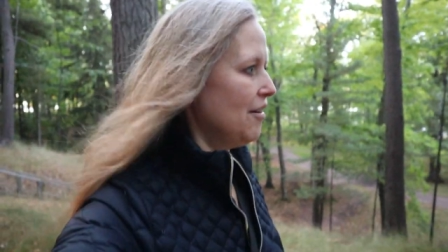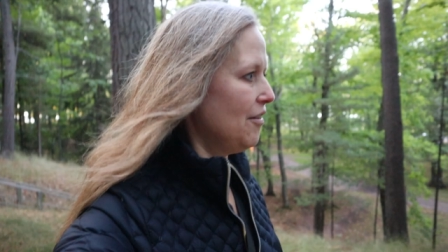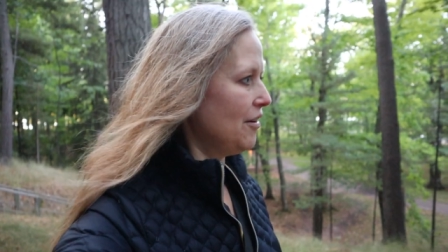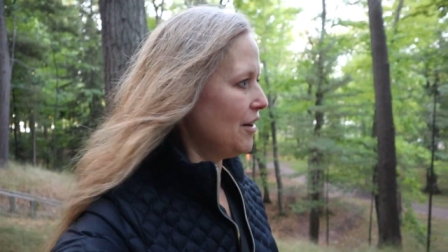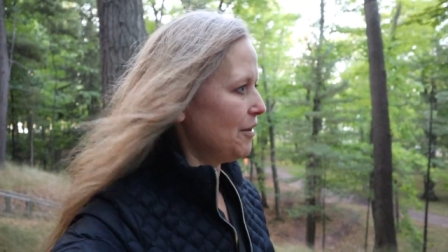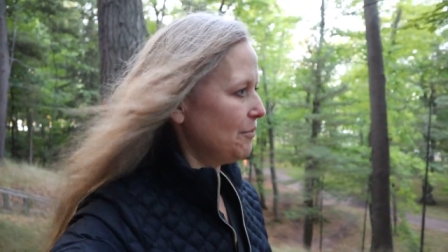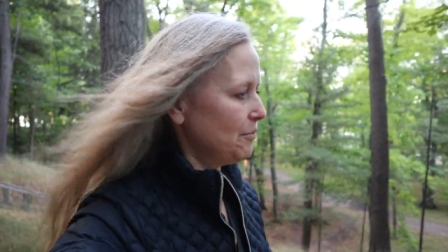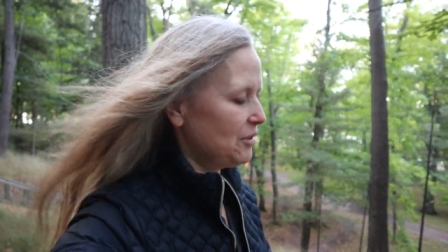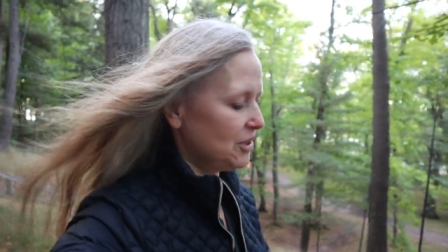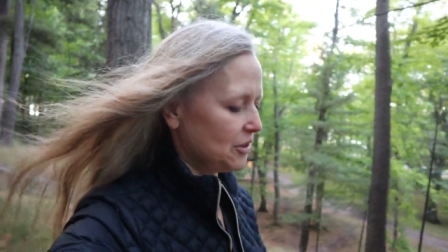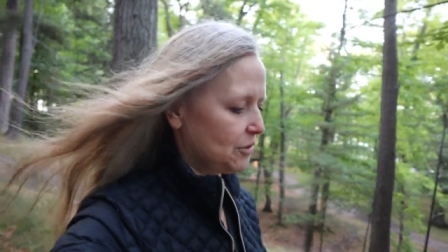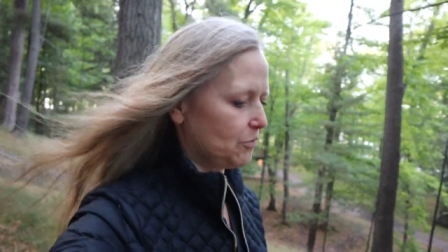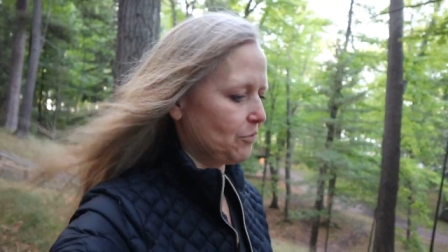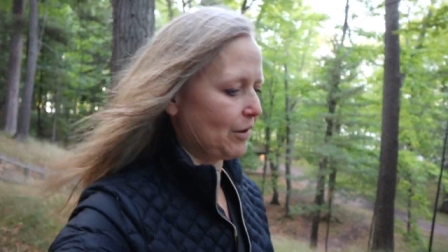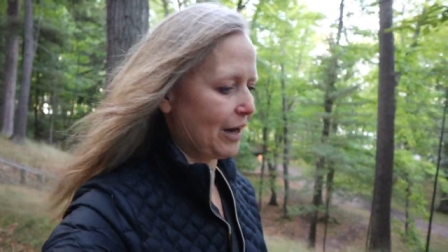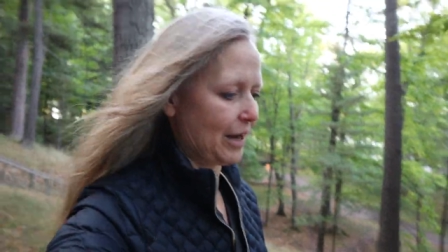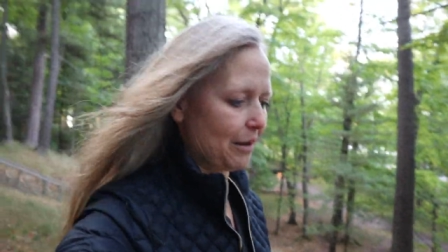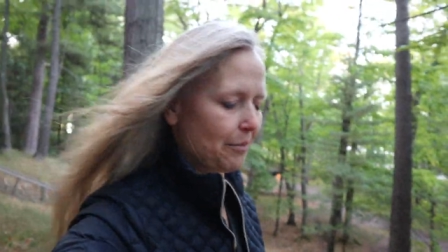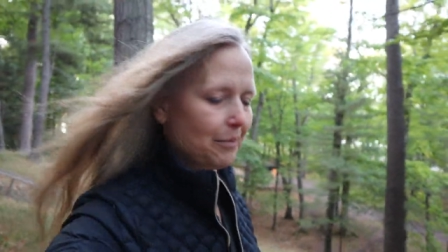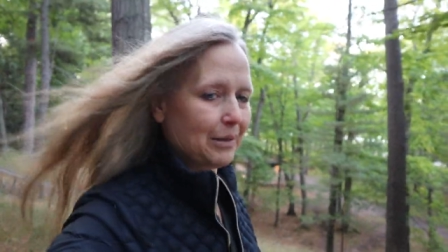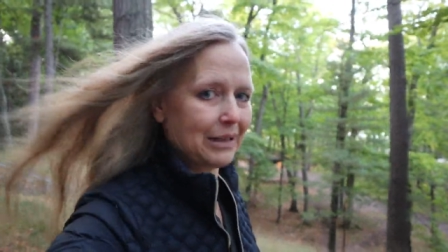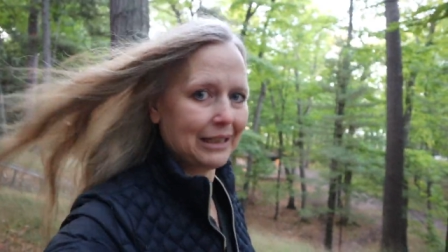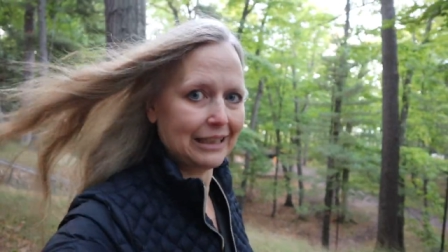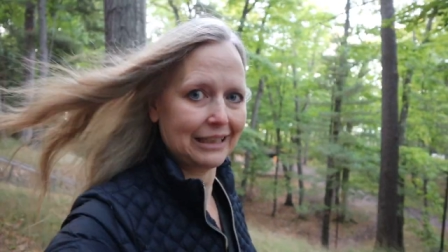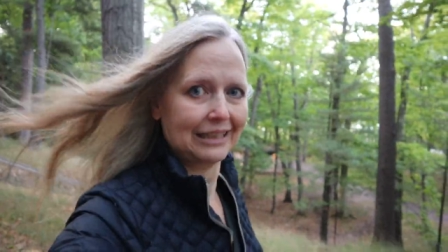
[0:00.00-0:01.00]
I'm just
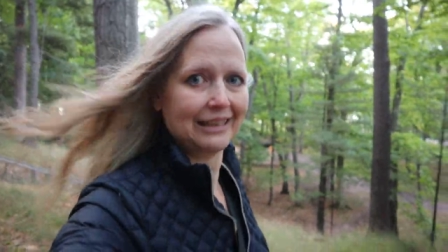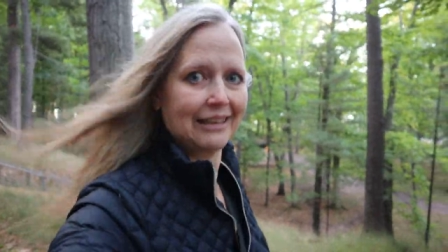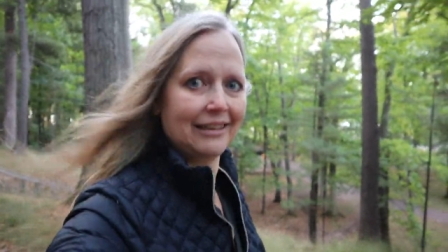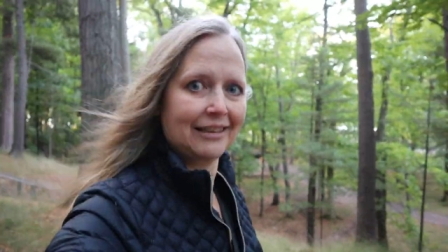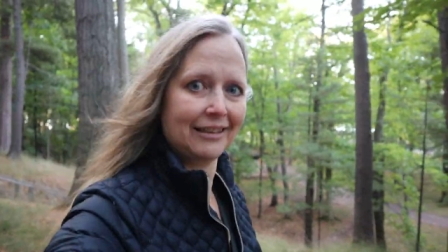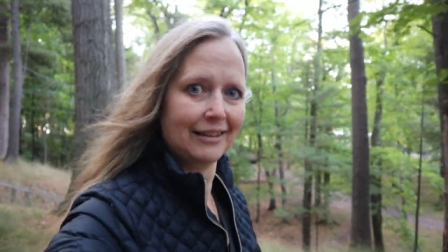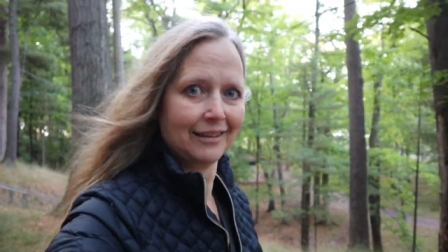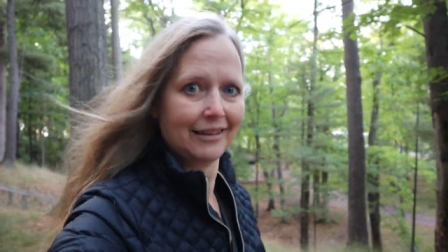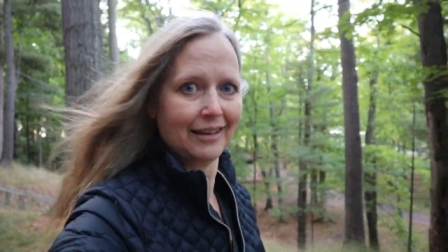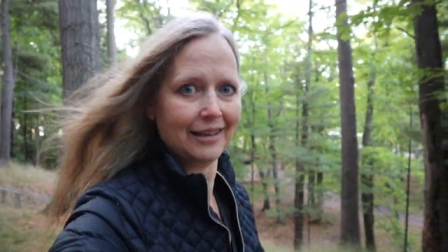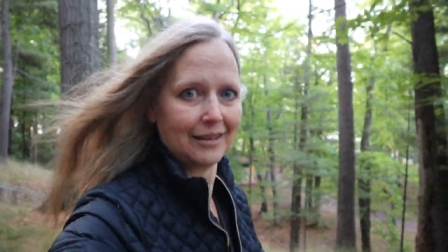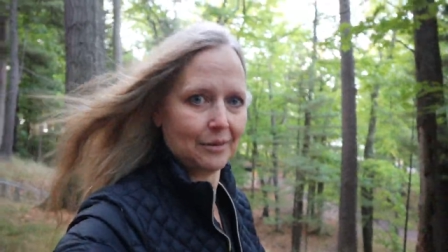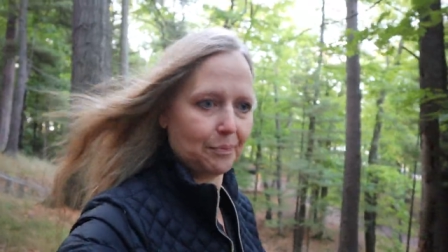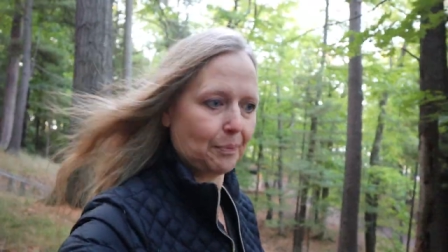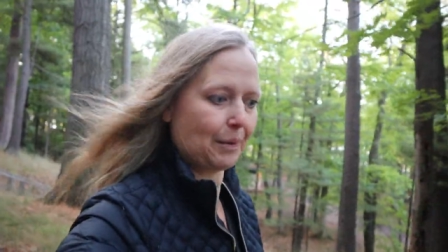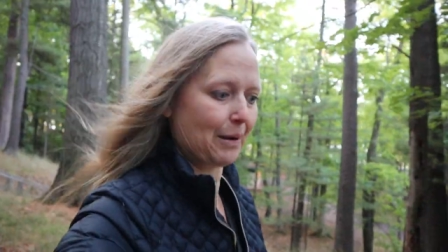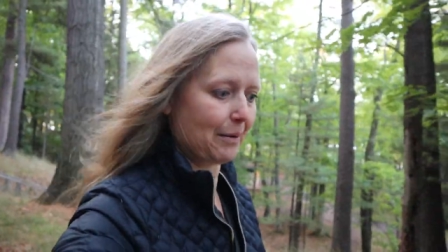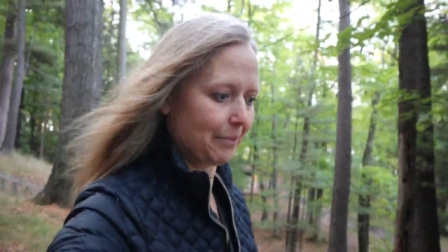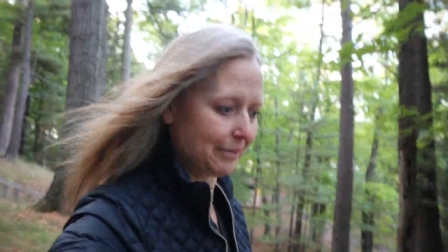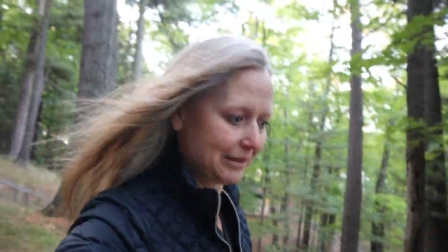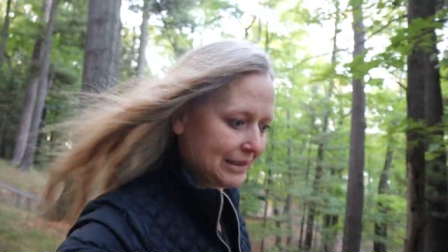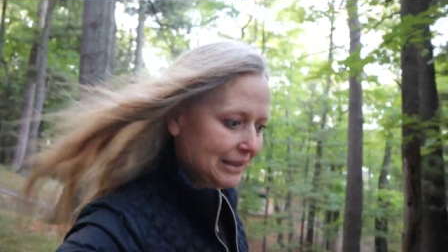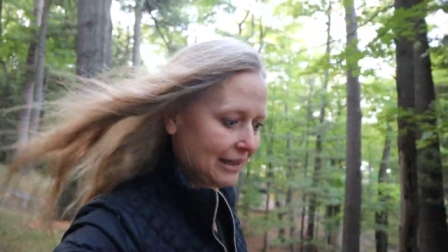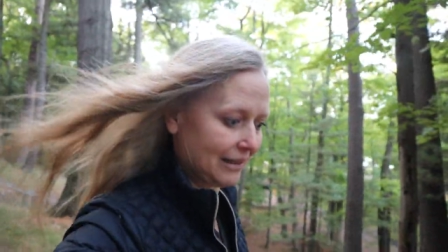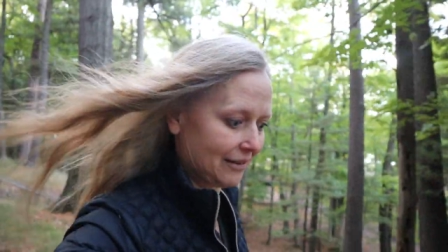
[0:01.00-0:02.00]
rambling. You guys are
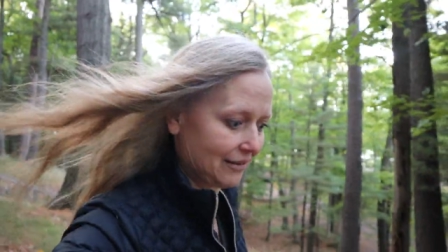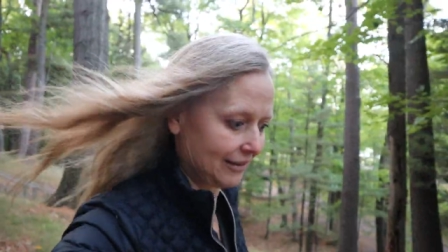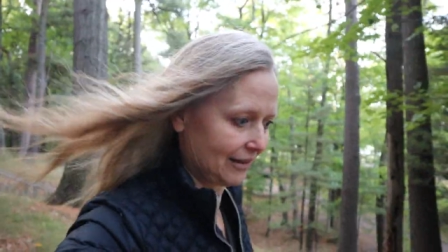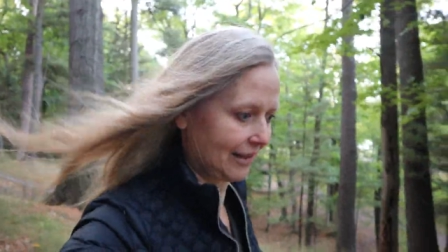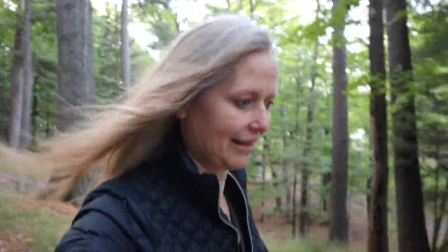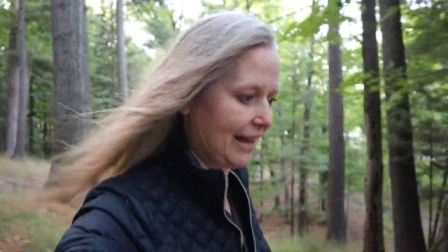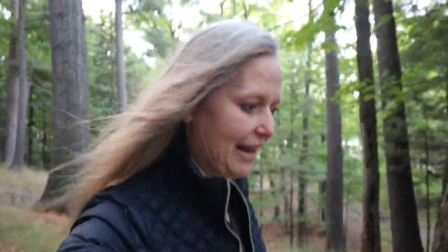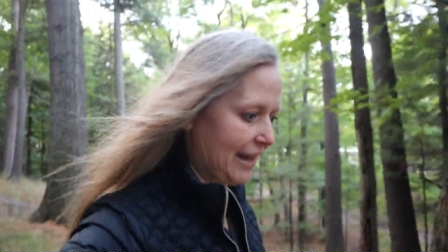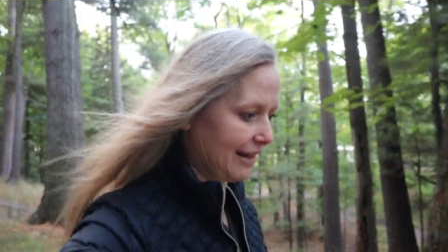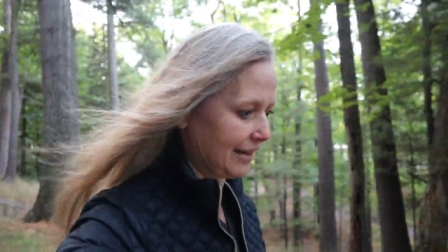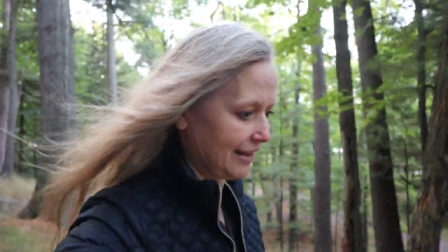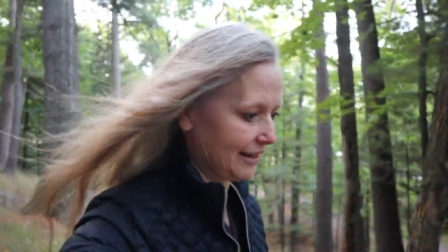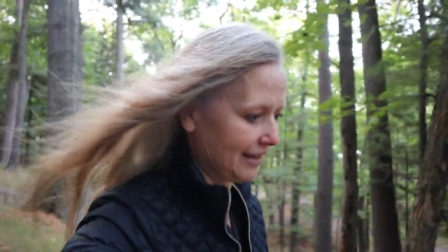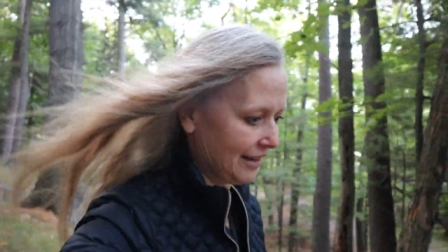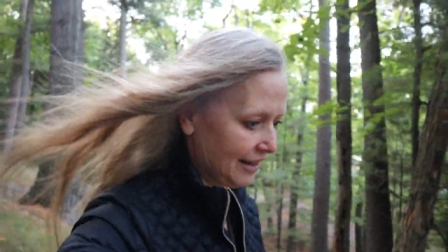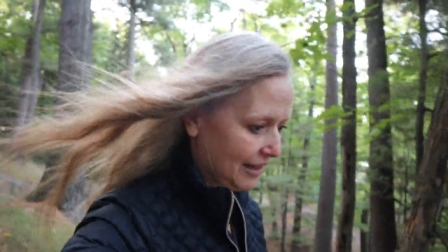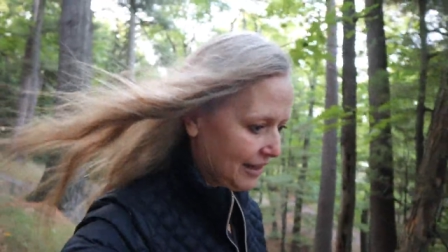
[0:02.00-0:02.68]
probably tired of that.